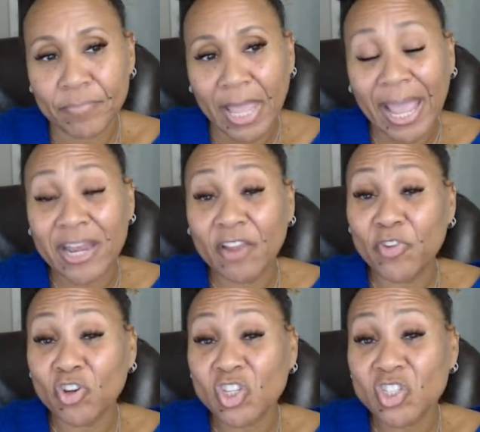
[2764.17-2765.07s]
And if
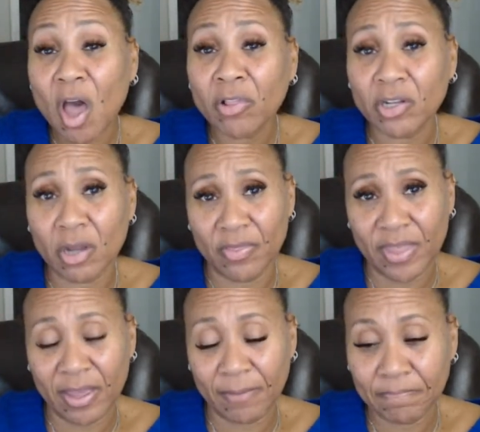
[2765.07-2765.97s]
you're solid on
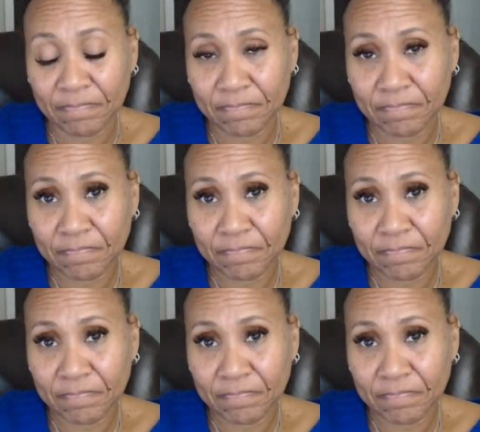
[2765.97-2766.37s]
them,